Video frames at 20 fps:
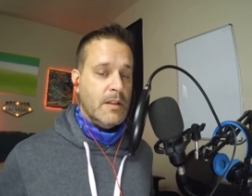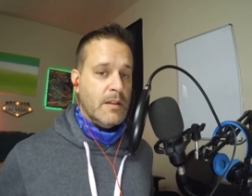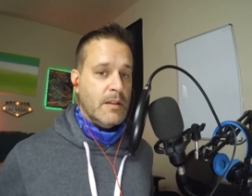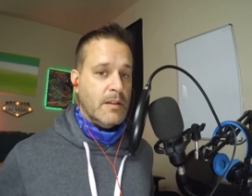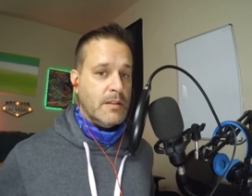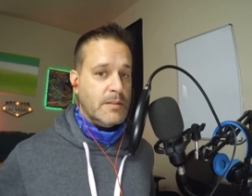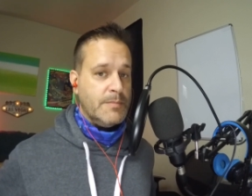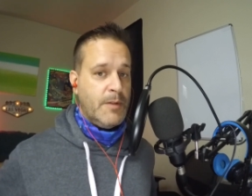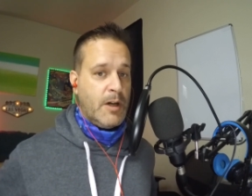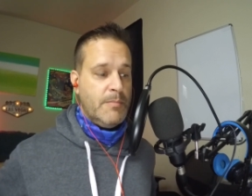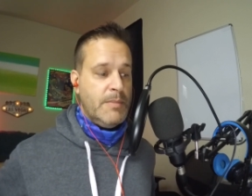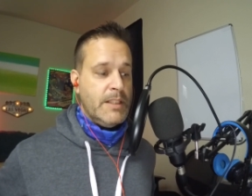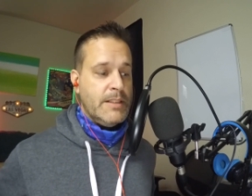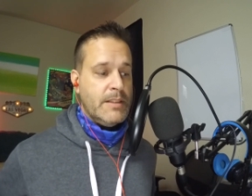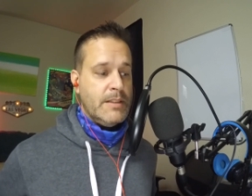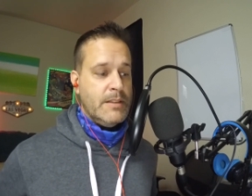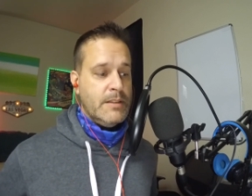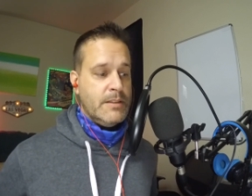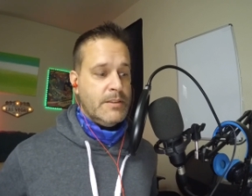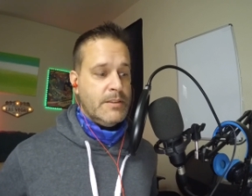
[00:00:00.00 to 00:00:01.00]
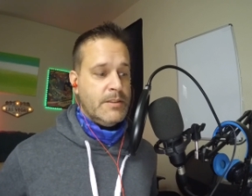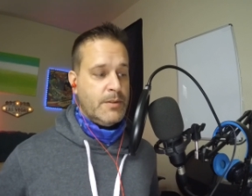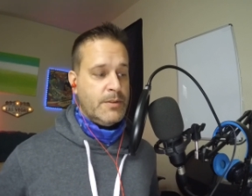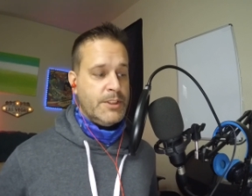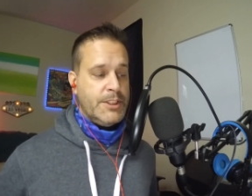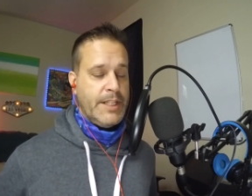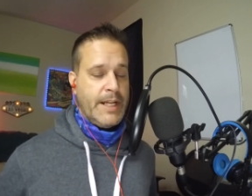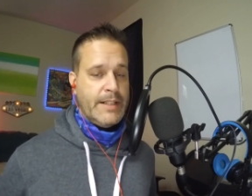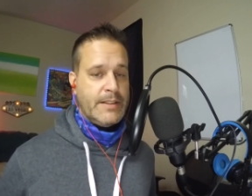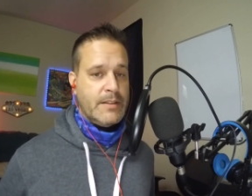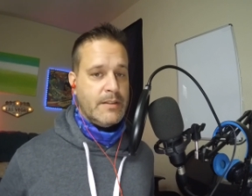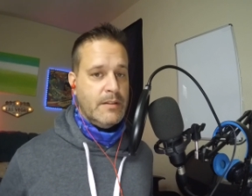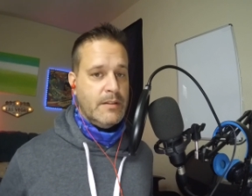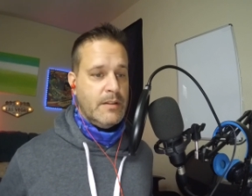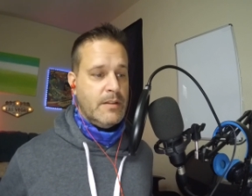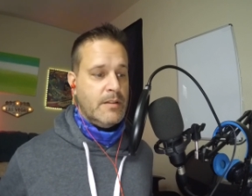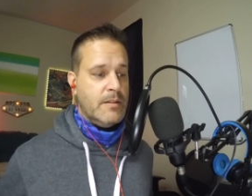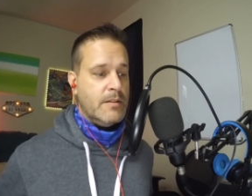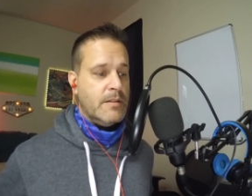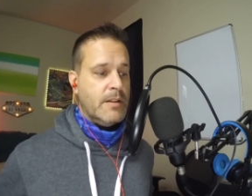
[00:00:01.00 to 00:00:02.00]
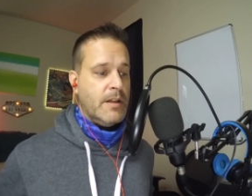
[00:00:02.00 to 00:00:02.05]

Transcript: the Small Business Association loan